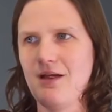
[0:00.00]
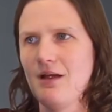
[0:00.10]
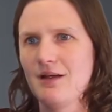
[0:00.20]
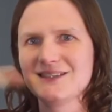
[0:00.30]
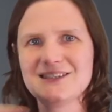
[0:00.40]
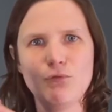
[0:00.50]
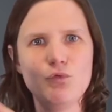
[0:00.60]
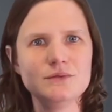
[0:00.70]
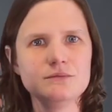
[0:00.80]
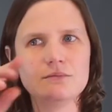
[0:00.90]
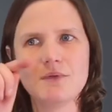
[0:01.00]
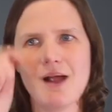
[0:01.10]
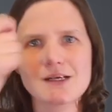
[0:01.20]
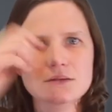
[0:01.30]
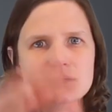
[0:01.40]
linked to the
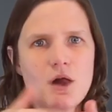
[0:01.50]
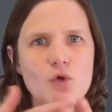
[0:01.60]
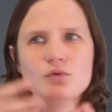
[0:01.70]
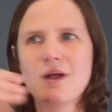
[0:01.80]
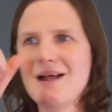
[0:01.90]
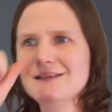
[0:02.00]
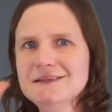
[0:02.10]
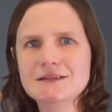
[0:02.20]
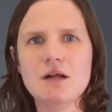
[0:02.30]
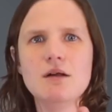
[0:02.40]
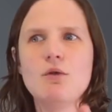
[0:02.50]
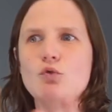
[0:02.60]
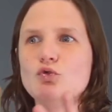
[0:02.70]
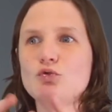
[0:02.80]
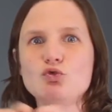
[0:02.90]
number of different languages that they
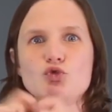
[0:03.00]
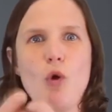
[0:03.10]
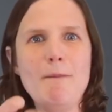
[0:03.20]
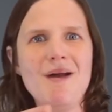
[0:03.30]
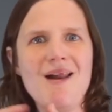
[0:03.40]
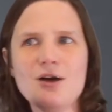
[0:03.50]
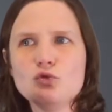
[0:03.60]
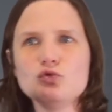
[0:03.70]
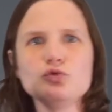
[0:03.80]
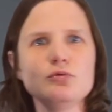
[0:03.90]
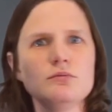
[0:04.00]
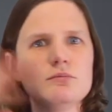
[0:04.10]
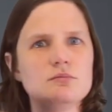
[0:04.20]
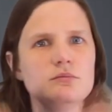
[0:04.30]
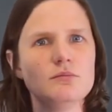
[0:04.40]
know ASL, Kenyan
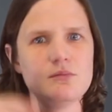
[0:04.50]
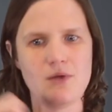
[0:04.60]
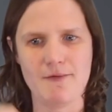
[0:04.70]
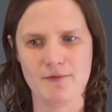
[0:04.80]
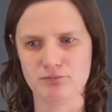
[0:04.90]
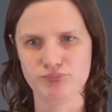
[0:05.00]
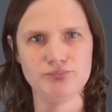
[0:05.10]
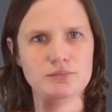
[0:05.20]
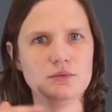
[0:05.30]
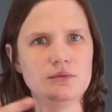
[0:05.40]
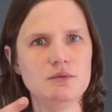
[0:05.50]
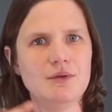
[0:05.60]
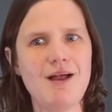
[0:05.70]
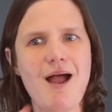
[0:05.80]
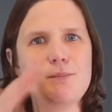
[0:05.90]
Sign Languages, their tribal
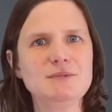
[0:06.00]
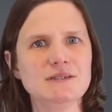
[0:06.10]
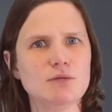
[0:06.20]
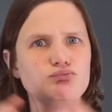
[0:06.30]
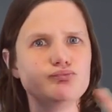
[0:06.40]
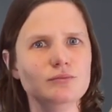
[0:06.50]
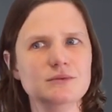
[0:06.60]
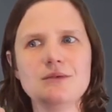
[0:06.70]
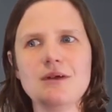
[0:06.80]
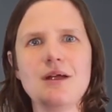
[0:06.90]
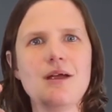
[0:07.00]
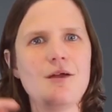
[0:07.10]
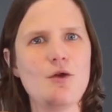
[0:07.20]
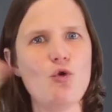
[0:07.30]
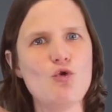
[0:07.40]
languages, which gives them
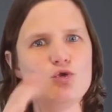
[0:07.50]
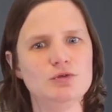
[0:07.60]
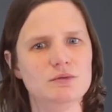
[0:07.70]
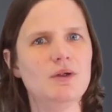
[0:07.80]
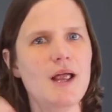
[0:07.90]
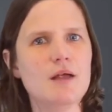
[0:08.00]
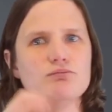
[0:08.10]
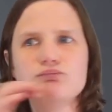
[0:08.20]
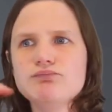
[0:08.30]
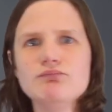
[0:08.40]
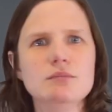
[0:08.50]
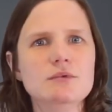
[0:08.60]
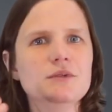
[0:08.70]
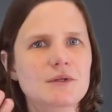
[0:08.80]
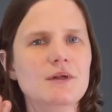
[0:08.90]
quite an extensive linguistic
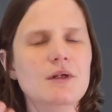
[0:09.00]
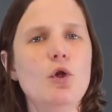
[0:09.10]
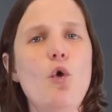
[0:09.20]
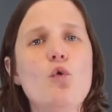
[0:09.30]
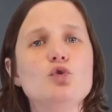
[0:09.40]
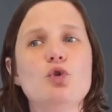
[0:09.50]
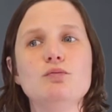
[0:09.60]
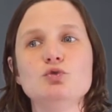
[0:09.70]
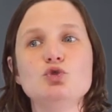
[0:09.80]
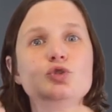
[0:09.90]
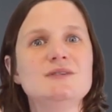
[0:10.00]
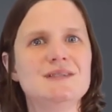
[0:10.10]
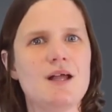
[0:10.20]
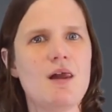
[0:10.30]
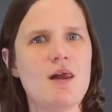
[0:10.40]
repertoire which they can use to aid
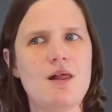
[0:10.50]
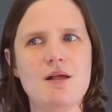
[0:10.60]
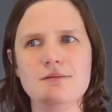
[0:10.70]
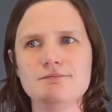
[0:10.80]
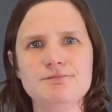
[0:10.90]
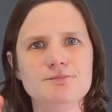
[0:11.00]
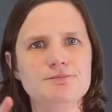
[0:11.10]
communication.